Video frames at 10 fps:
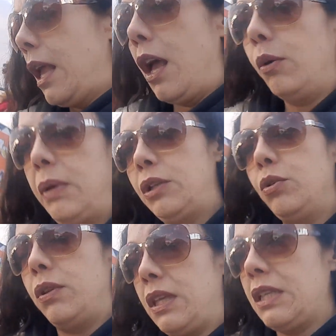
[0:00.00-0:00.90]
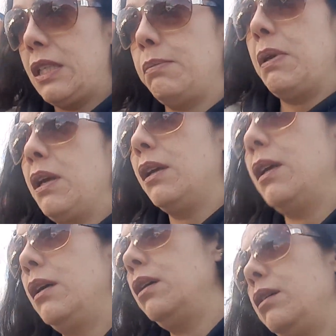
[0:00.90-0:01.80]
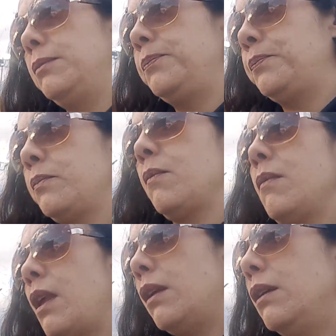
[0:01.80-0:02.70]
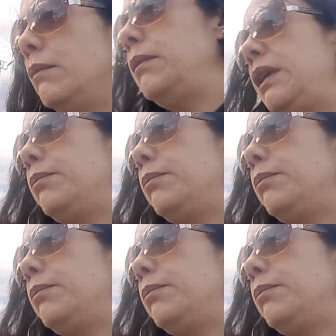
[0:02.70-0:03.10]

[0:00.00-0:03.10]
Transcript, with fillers: help me do this um, meat